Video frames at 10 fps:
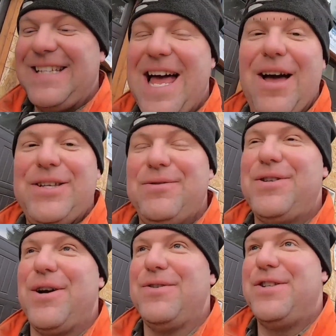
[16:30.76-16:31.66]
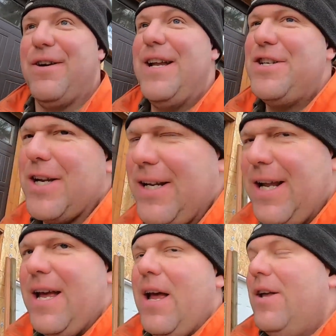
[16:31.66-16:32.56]
and now you toast your engine.
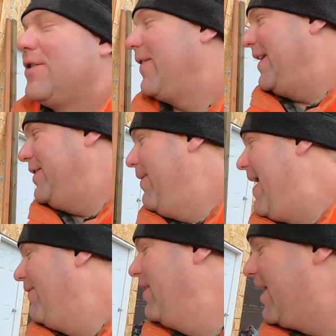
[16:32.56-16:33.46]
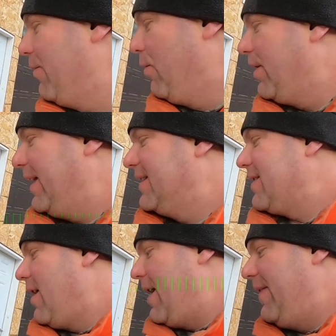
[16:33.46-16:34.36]
So they do have a lot of
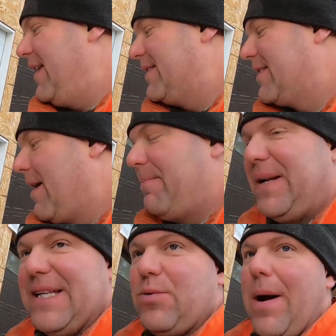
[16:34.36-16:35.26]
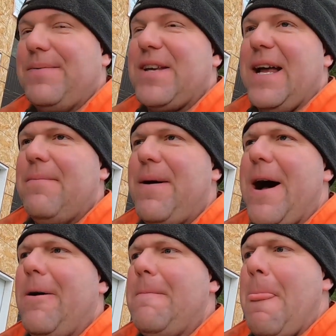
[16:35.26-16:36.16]
warnings on this company's website
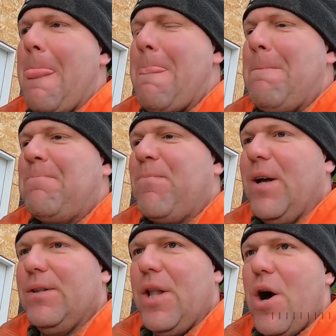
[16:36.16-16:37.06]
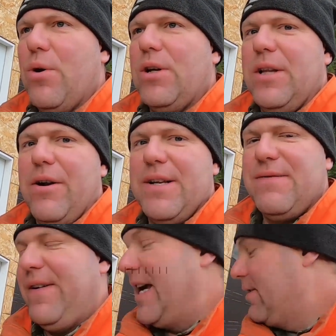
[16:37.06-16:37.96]
about low
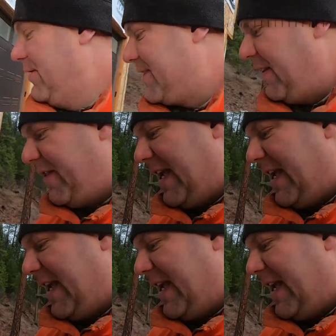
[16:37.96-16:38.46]
clearance vehicles and